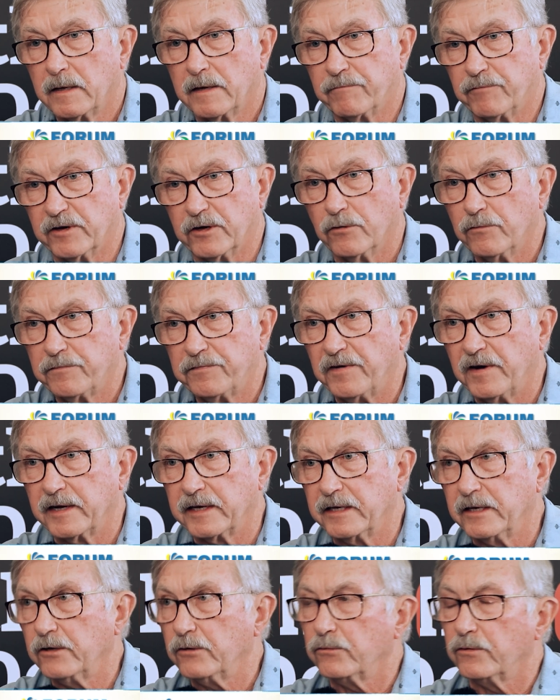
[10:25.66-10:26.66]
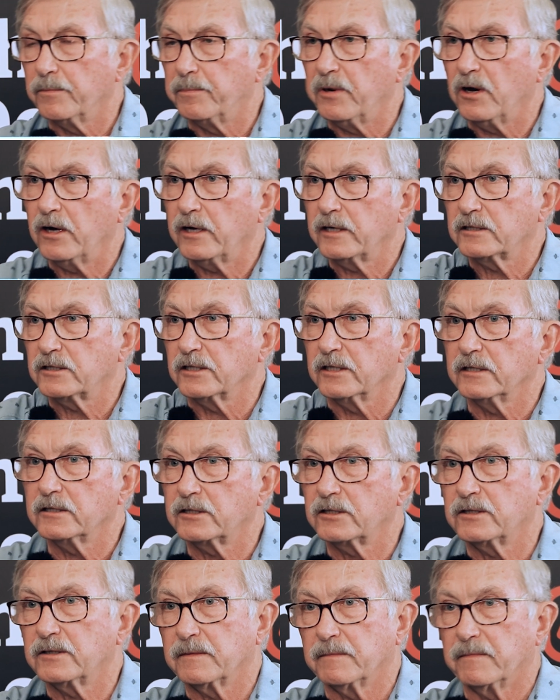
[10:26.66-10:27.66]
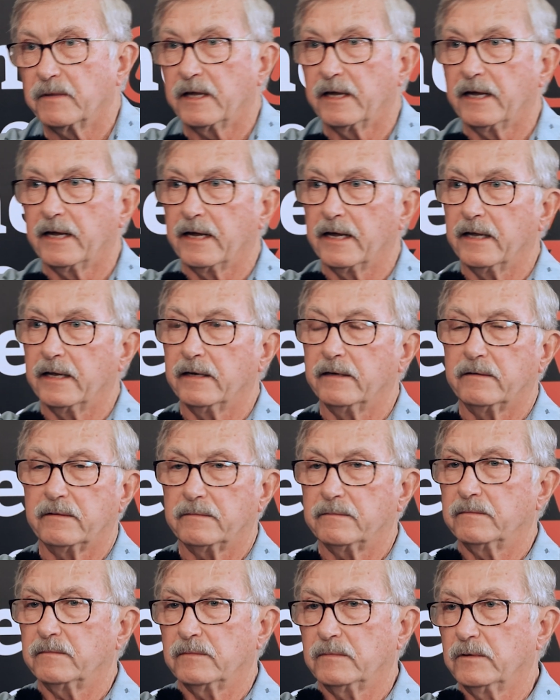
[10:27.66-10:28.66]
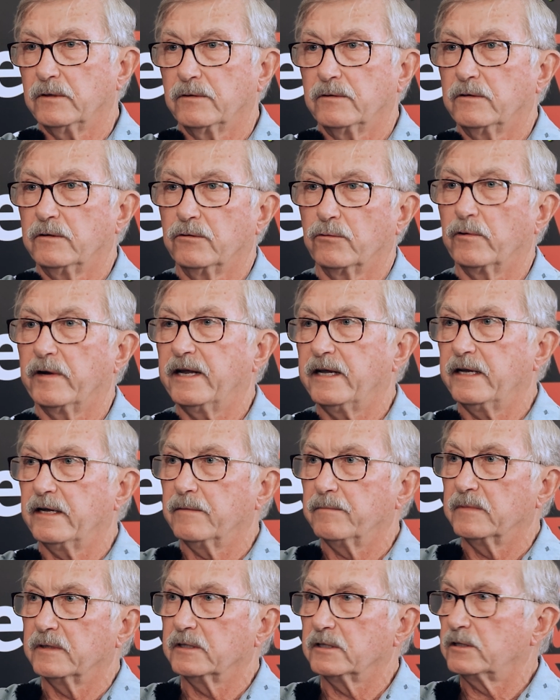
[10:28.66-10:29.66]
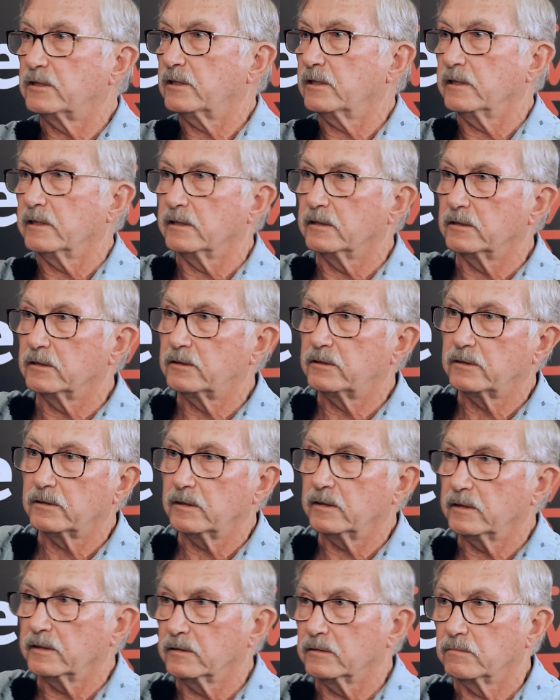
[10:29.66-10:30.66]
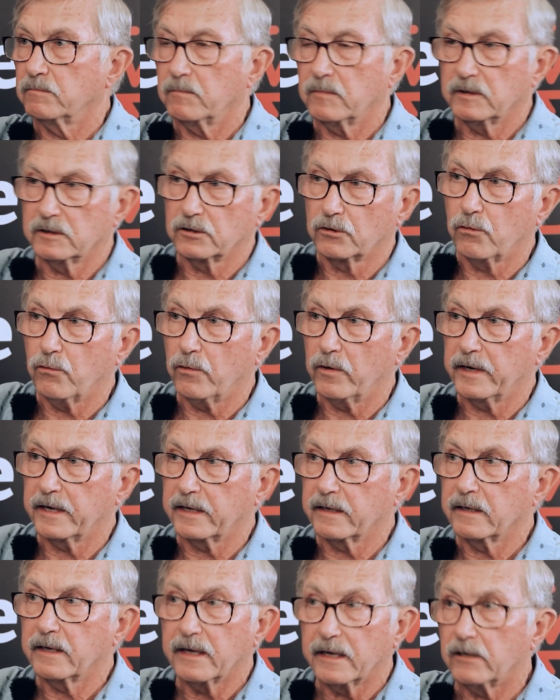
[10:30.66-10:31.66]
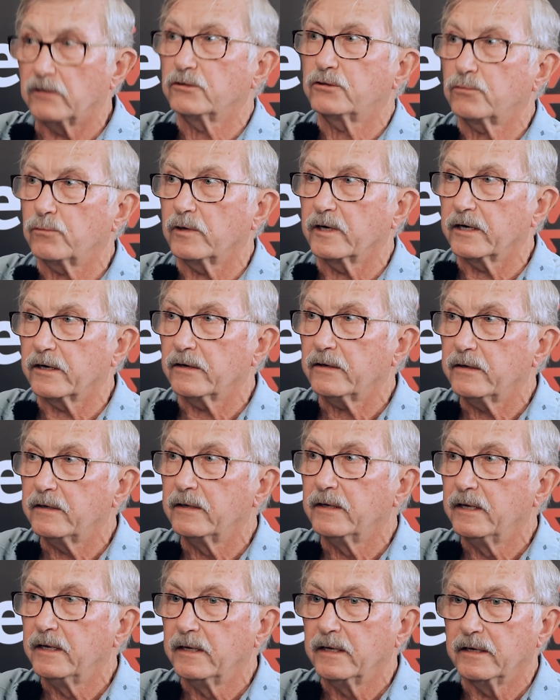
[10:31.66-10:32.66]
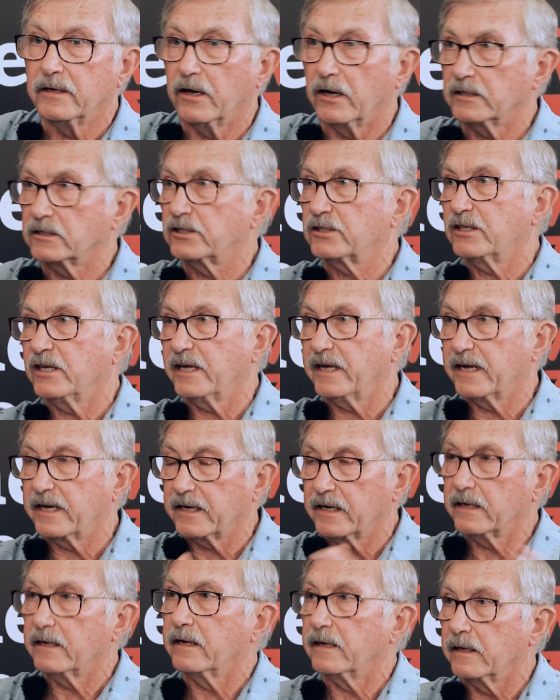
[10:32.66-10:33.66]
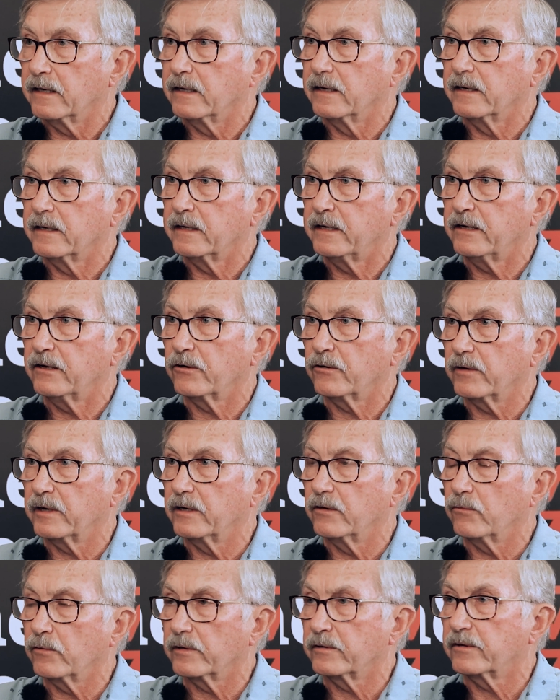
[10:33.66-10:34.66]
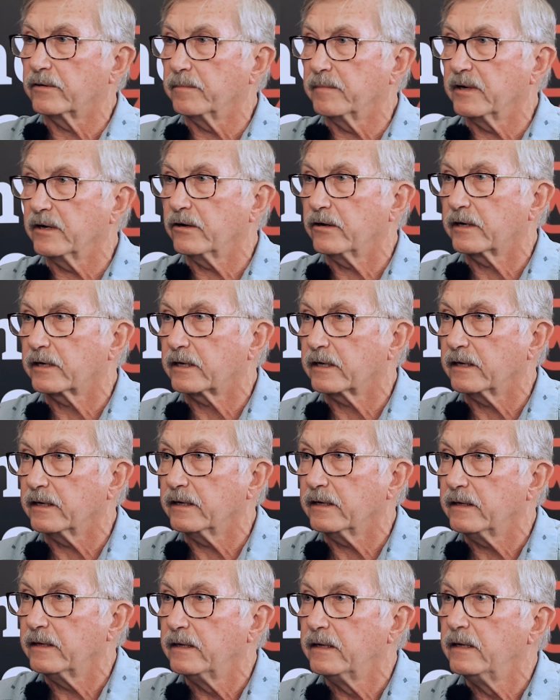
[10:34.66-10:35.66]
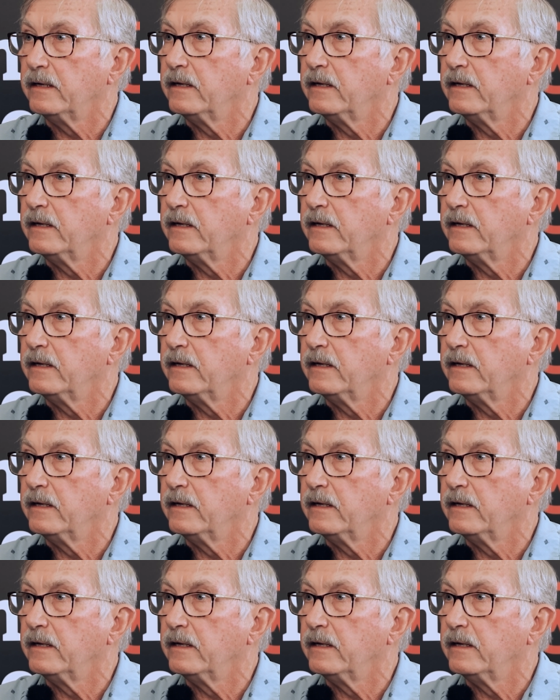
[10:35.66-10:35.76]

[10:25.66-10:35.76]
if we don't find new deposits and uranium is going elsewhere, not staying here in North America,